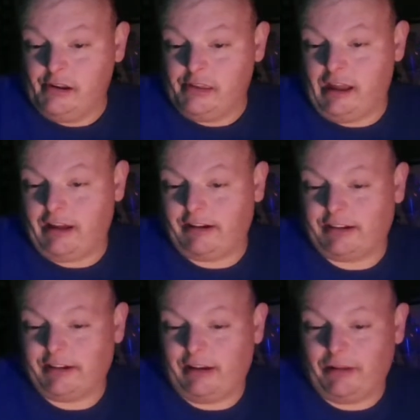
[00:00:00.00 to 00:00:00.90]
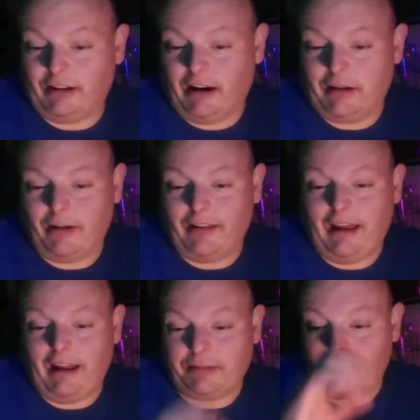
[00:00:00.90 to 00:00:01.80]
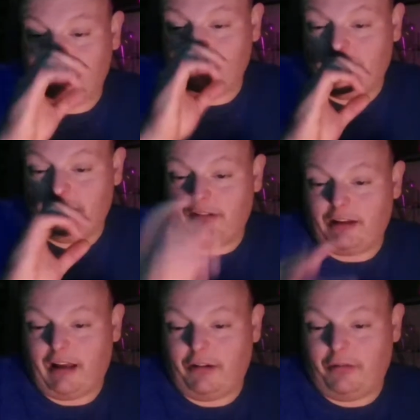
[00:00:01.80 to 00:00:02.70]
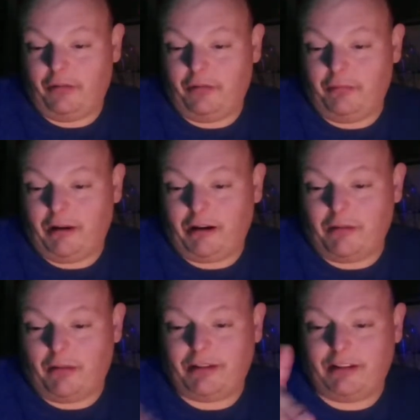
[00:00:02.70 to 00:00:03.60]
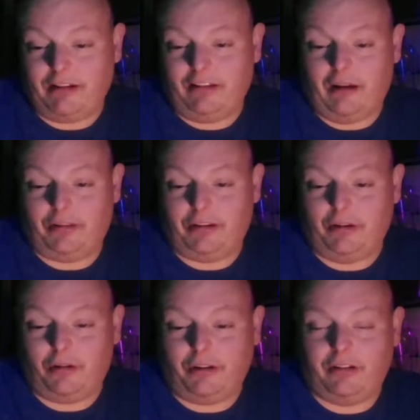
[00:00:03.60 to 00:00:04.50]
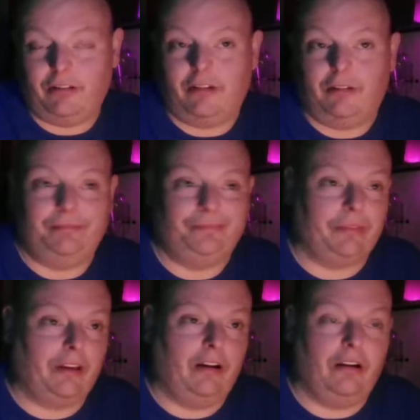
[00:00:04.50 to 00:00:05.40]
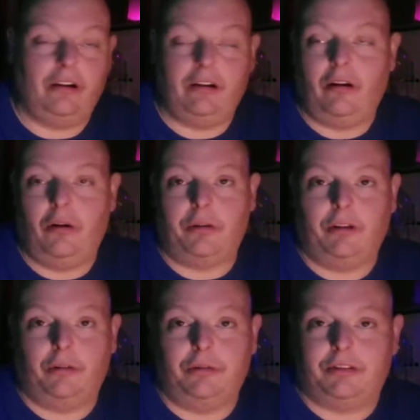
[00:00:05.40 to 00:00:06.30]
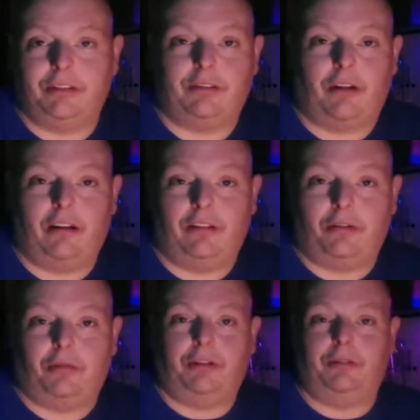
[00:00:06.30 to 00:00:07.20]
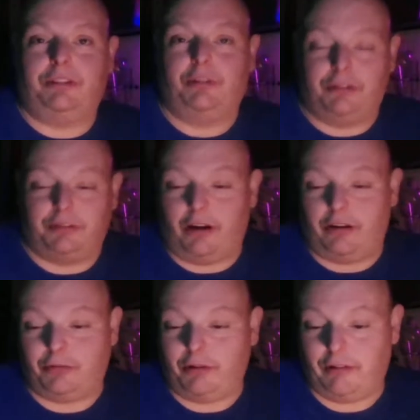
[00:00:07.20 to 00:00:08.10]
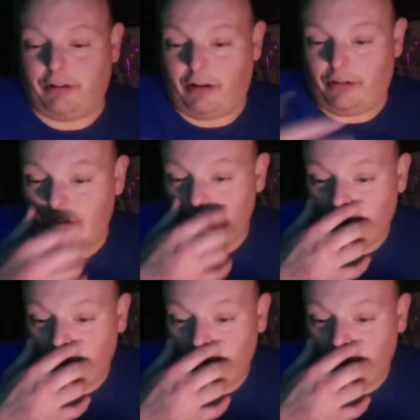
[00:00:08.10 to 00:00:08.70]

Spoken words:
Yeah, Jesse, I'm not talking about gnats. I'm talking. I don't know. Michael Mamas did a lot with the Okios Centradas, or whatever they're called.